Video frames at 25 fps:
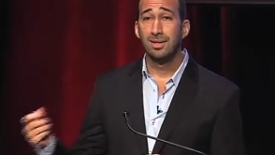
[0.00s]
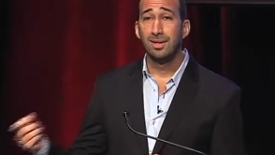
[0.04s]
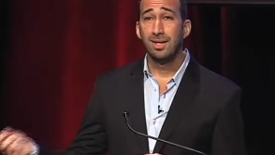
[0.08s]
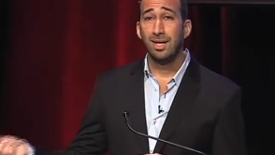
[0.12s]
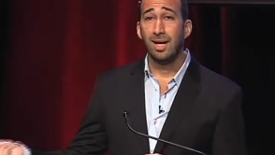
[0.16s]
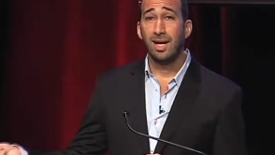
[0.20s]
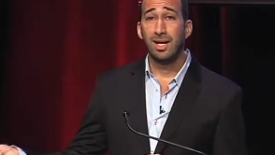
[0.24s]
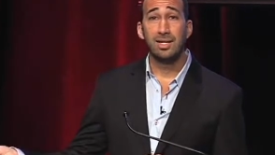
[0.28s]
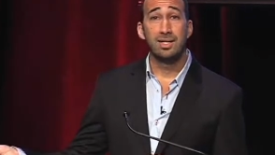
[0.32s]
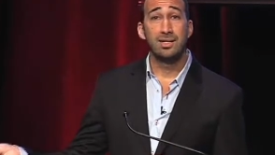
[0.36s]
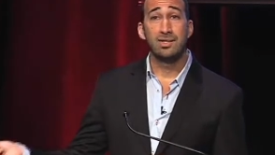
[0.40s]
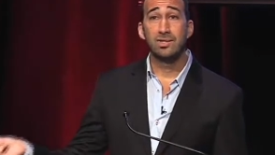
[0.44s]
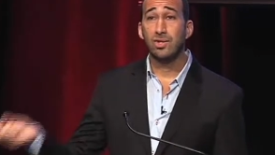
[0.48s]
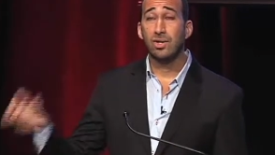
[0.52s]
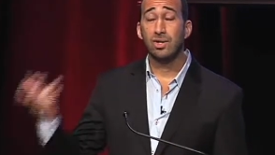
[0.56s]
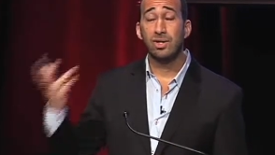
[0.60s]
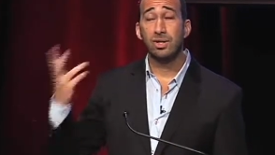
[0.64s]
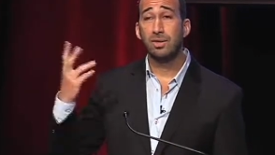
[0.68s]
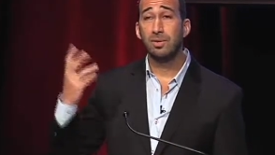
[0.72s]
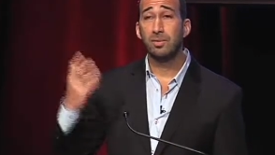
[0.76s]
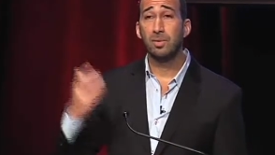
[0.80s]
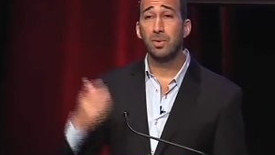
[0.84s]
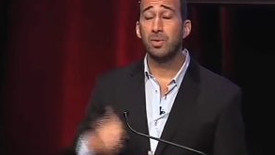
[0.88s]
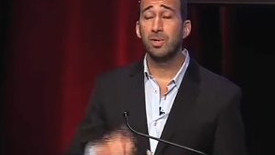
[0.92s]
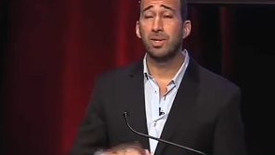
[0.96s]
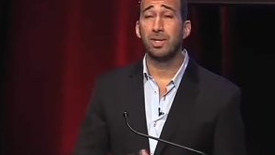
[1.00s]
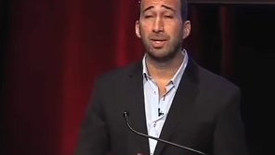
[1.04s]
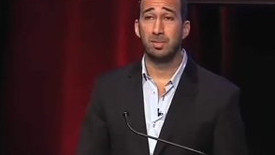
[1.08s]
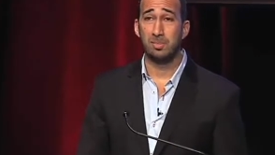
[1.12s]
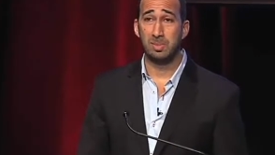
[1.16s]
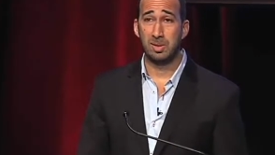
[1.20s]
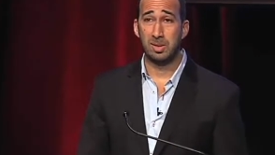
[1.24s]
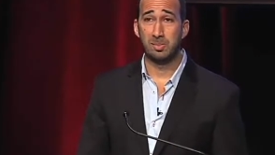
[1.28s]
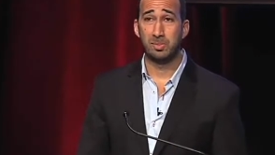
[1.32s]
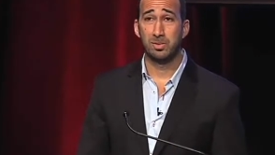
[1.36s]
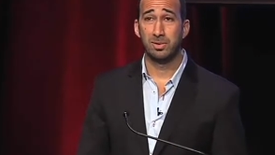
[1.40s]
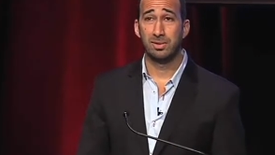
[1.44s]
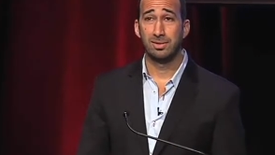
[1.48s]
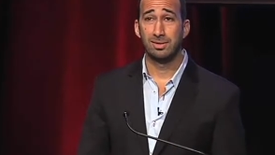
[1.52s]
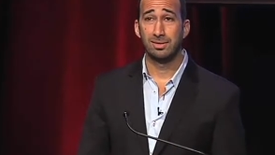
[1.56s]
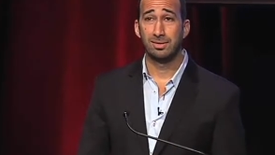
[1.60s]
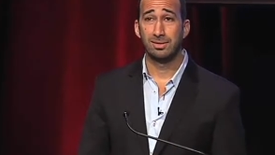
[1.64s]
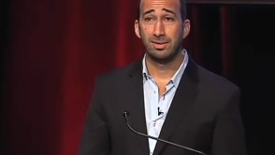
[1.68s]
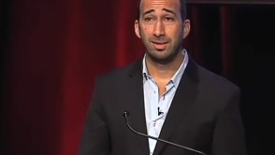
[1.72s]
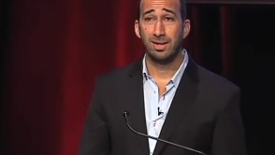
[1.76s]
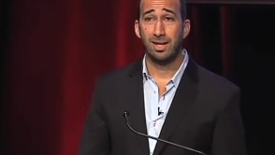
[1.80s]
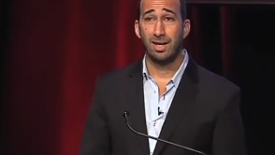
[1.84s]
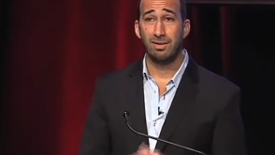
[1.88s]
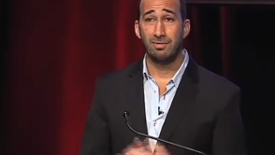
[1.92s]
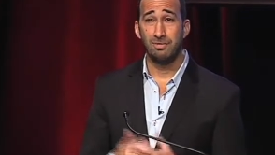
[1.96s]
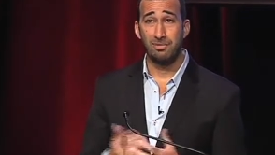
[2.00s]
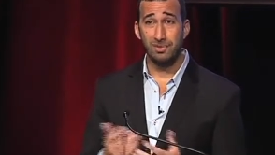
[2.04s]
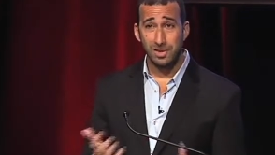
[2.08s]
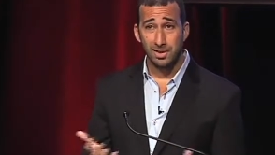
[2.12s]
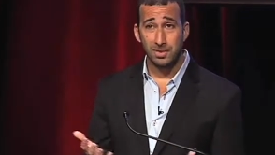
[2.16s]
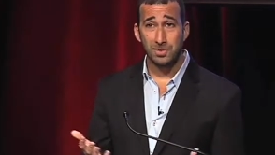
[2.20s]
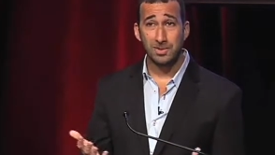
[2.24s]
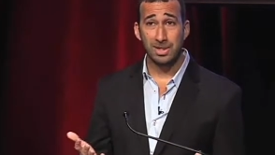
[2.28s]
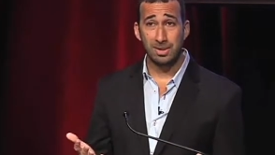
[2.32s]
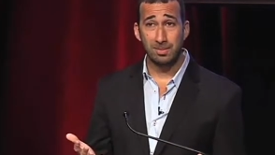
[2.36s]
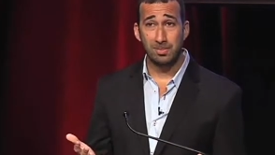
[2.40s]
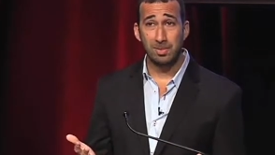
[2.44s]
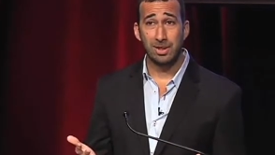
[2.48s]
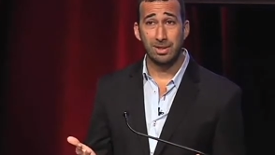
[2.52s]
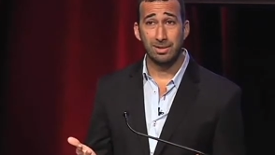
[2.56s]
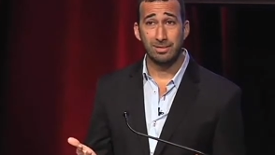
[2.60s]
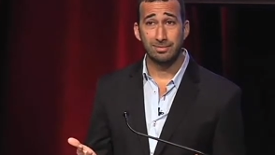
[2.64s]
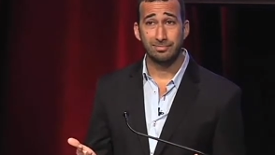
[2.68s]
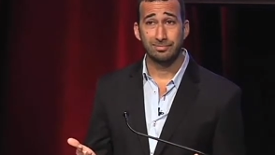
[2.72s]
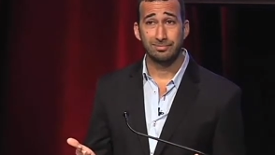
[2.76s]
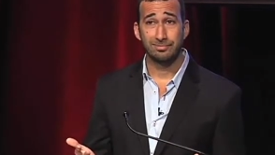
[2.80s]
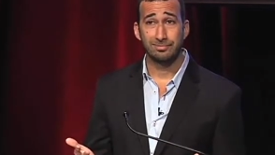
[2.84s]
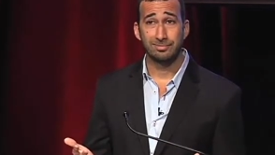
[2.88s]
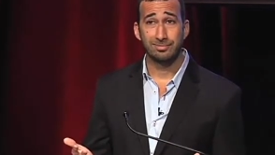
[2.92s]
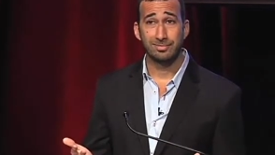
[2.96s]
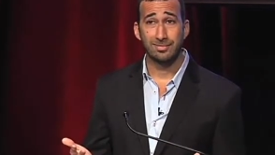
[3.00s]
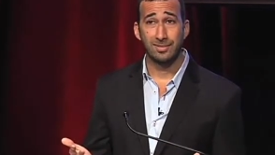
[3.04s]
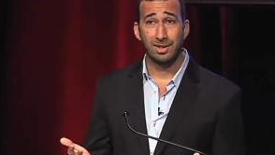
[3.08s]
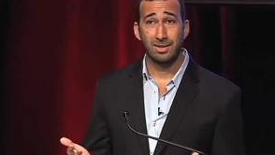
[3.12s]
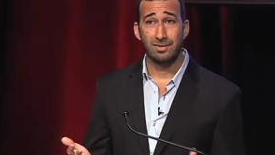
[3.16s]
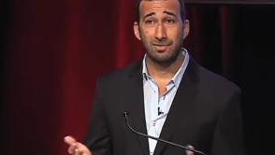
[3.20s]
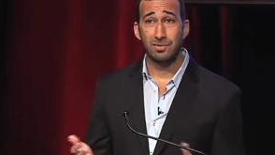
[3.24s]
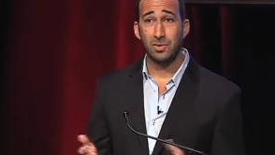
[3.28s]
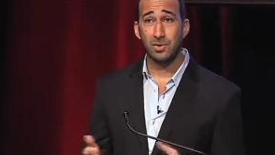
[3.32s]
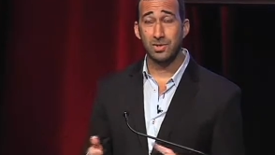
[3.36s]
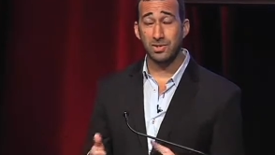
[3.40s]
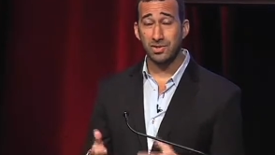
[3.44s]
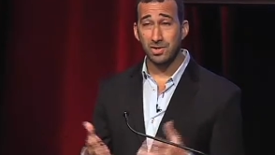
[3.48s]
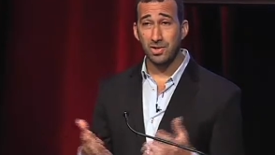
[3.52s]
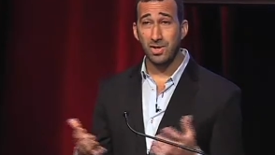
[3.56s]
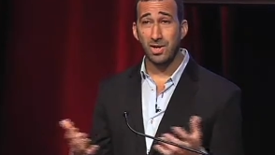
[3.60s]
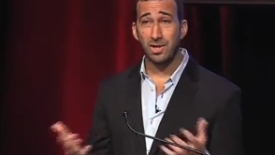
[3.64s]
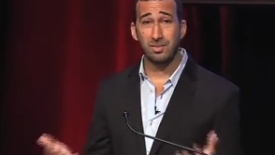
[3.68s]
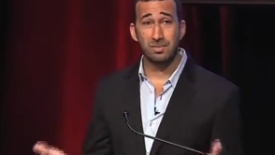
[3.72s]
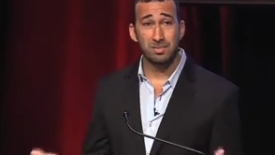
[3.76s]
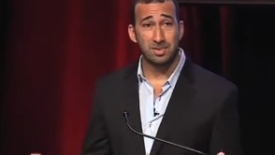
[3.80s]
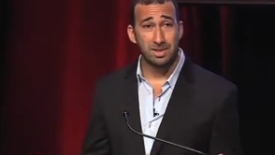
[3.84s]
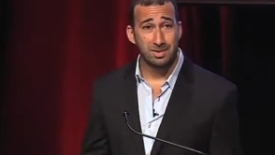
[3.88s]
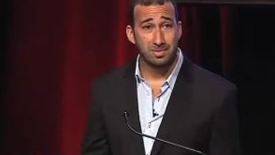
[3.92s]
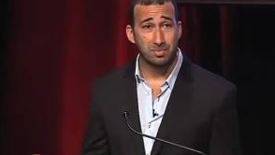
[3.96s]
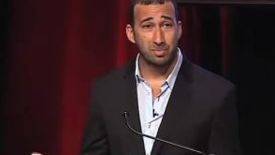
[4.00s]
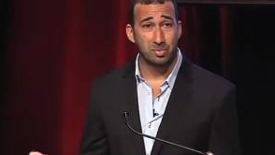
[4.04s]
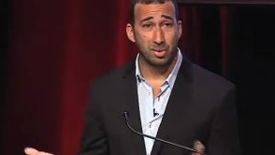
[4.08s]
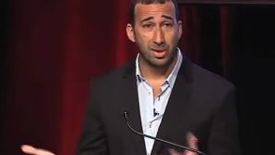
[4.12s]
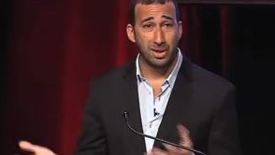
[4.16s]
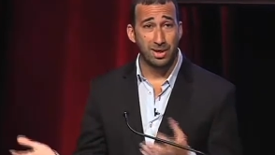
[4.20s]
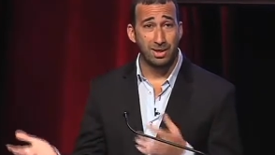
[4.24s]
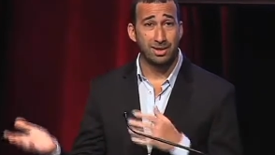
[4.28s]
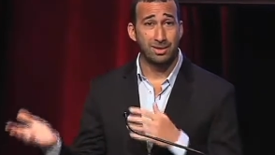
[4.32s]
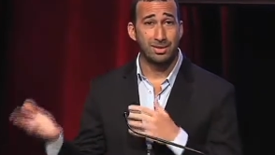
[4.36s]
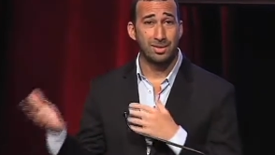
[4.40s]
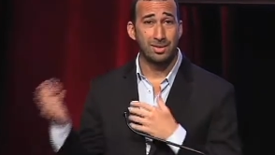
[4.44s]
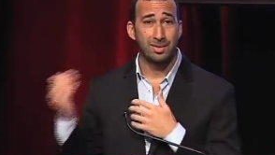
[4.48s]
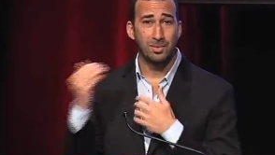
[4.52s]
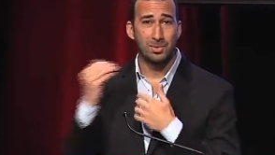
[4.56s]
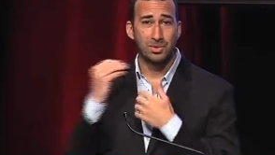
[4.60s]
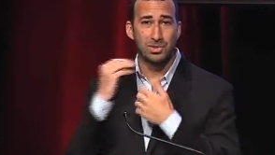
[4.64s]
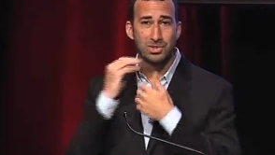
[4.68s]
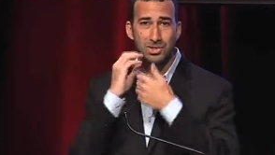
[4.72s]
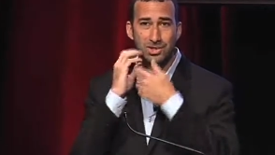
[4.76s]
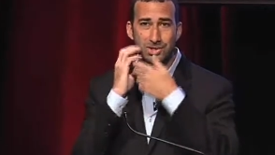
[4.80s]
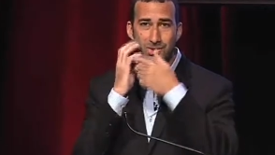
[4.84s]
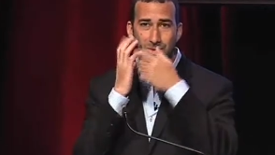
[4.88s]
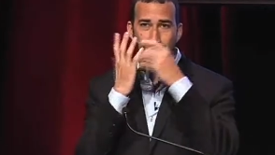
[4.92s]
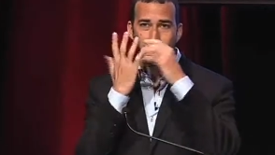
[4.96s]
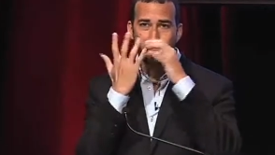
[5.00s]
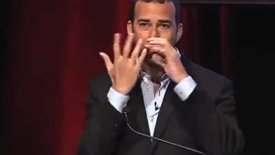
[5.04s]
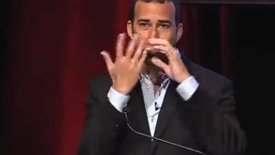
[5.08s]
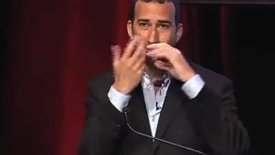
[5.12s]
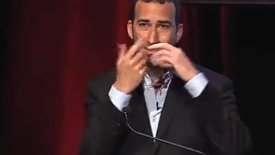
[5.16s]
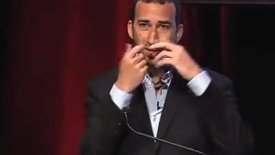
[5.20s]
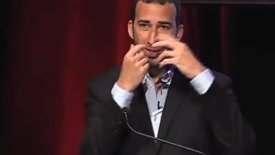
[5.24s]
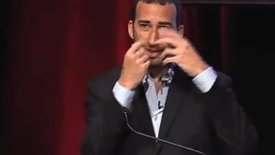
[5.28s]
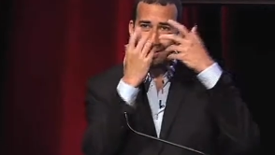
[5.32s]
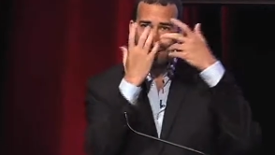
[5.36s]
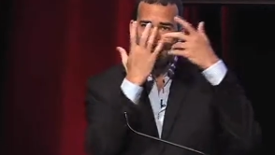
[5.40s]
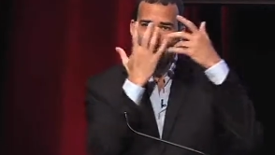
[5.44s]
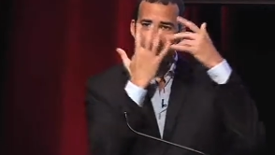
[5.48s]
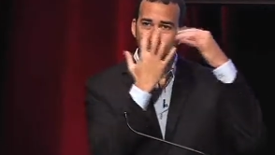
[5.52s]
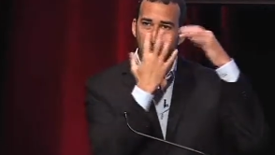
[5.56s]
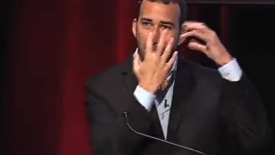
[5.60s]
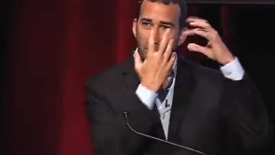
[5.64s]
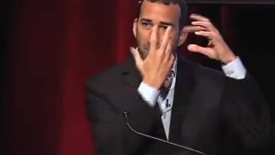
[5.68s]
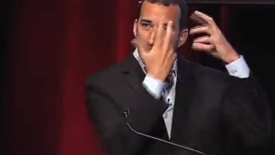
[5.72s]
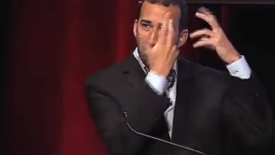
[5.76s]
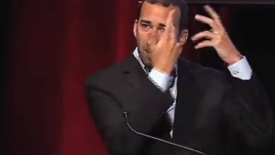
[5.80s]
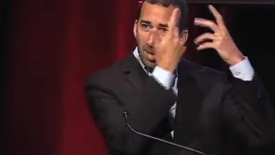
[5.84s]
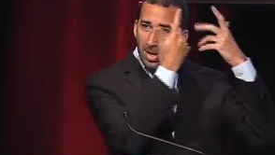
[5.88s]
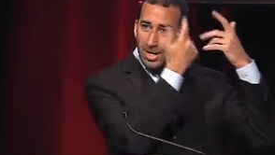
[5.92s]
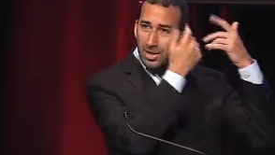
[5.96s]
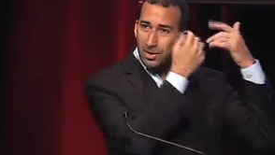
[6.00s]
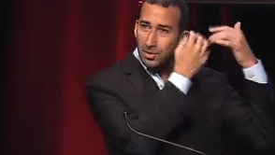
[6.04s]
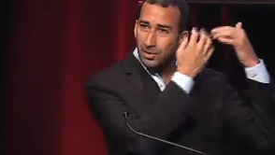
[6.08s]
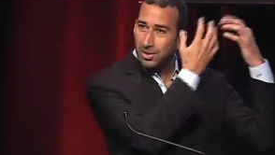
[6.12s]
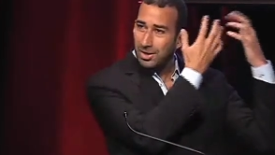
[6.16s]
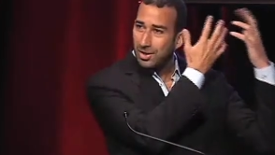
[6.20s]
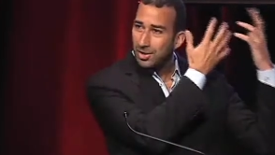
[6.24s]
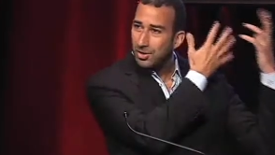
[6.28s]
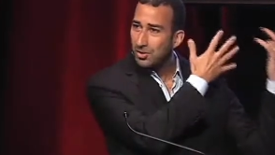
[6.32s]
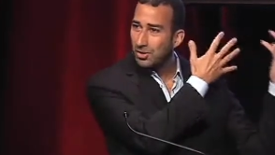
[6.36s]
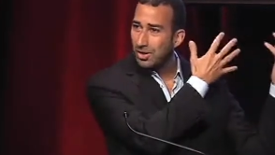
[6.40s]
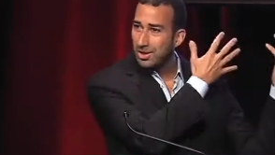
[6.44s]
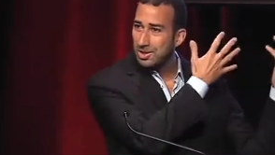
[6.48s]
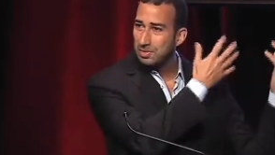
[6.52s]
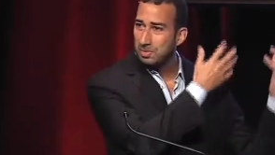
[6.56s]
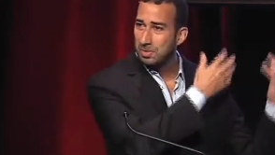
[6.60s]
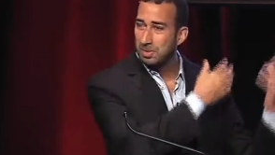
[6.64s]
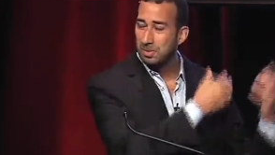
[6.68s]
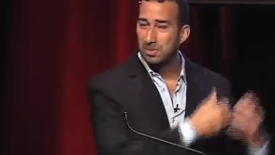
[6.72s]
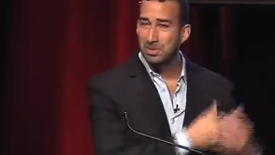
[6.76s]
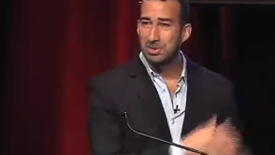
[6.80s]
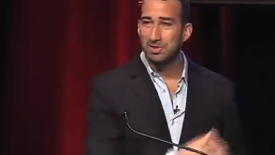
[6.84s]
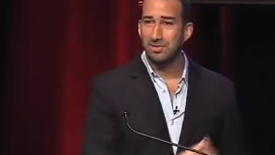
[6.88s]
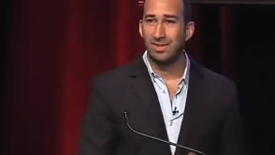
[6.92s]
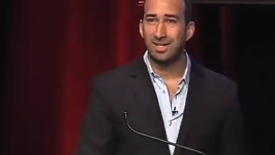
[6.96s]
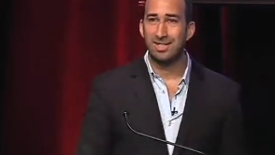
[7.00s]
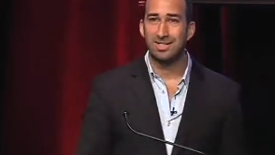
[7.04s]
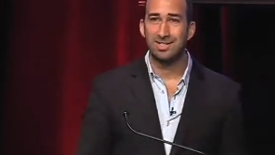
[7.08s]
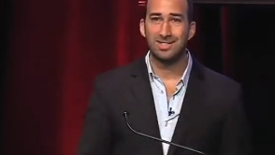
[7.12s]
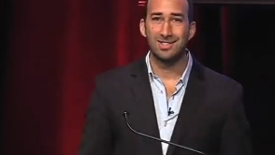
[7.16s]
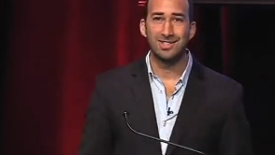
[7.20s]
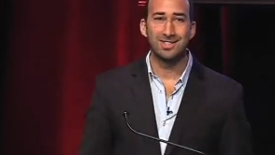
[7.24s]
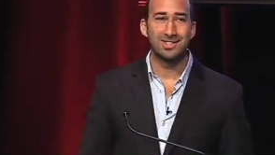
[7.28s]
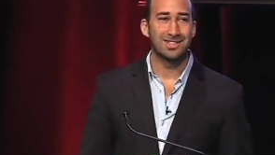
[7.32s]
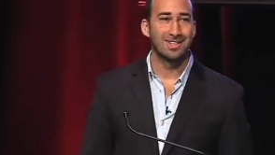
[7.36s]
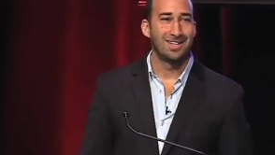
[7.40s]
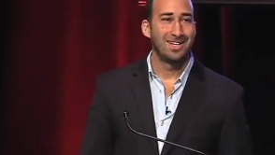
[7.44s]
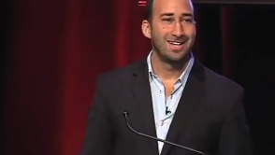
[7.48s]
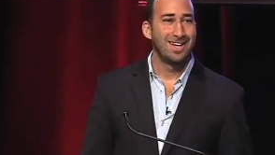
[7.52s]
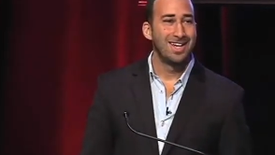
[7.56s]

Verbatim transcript: and he started throwing it at people and videotaping it. And of course, the condom didn't break, and it would just sort of migrate across people's faces.